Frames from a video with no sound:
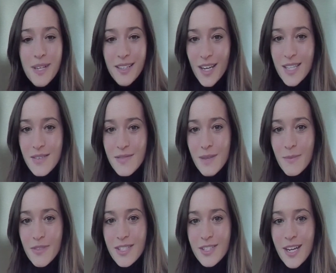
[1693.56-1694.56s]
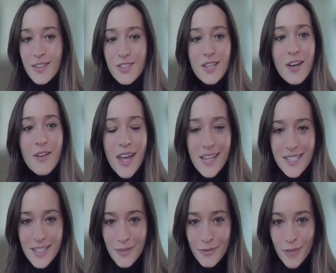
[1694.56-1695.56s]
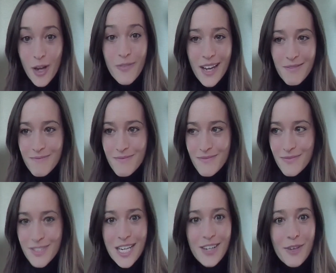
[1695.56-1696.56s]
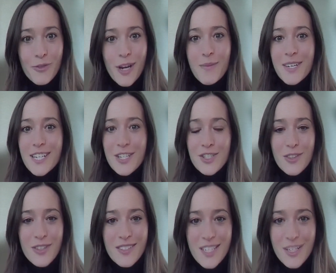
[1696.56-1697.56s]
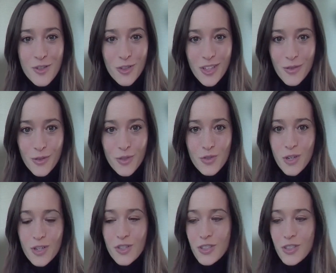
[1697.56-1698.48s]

of some of these challenges of that data fragmentation, the digital infrastructure,